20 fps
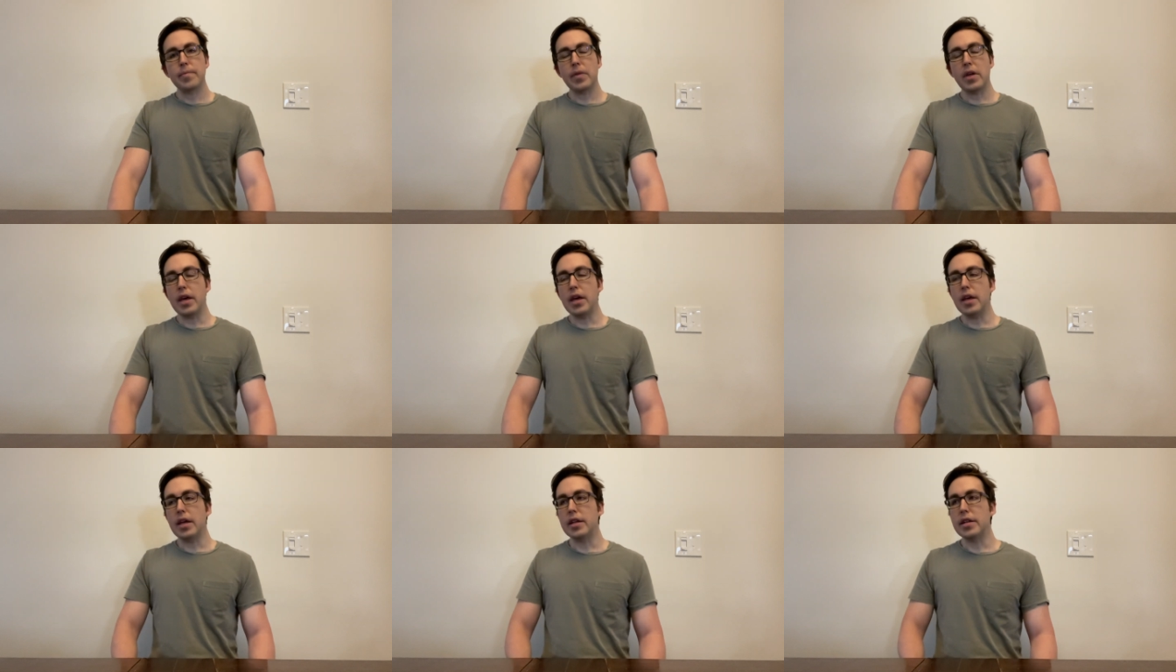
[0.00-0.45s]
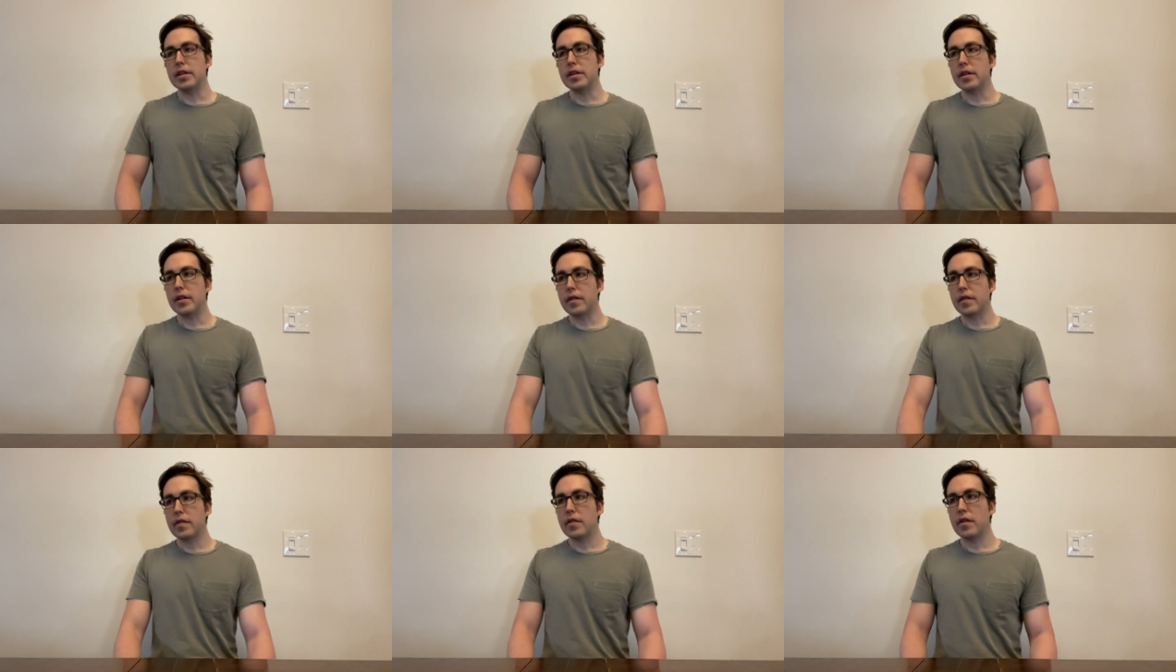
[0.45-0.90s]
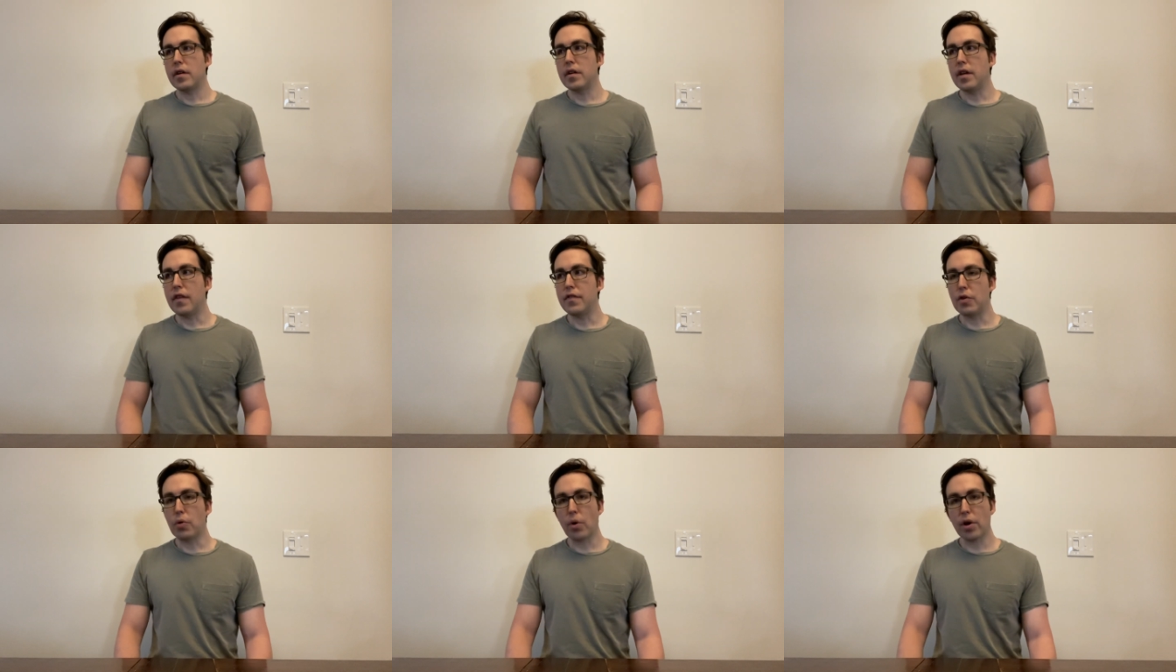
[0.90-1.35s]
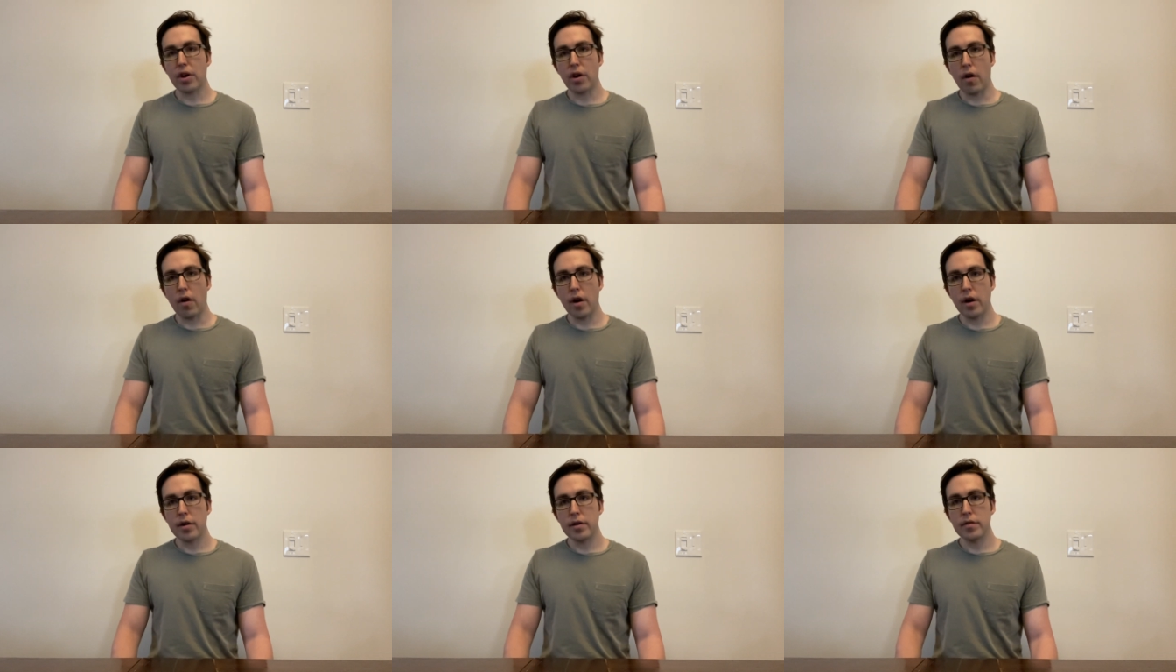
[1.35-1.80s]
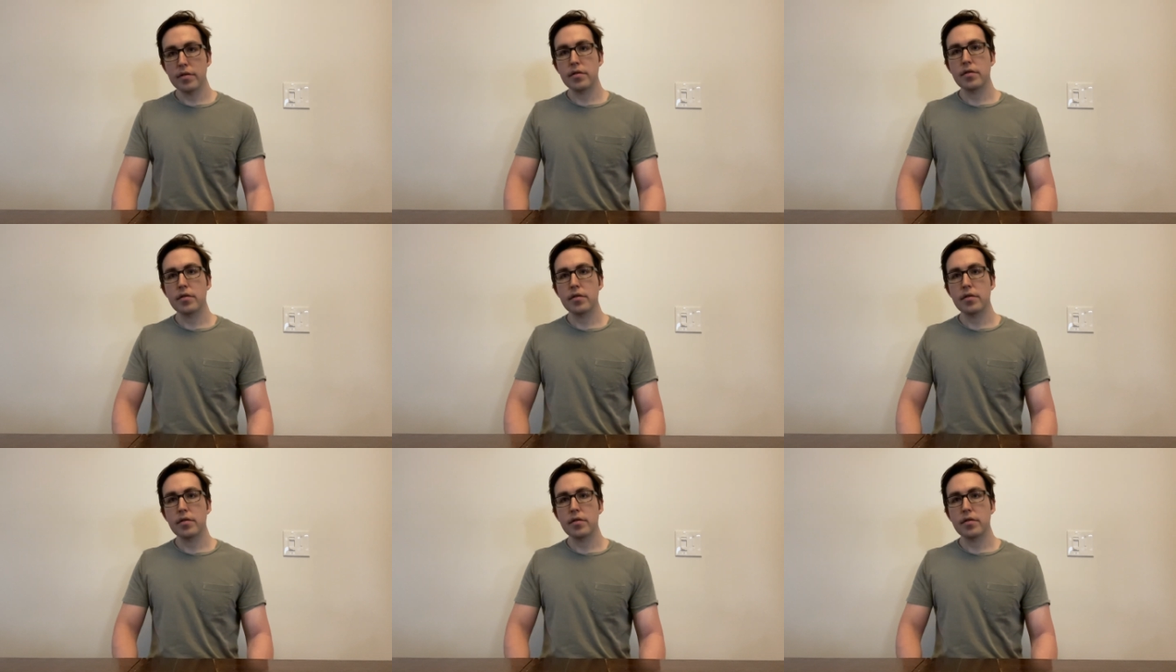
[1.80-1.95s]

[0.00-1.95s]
And if you work hard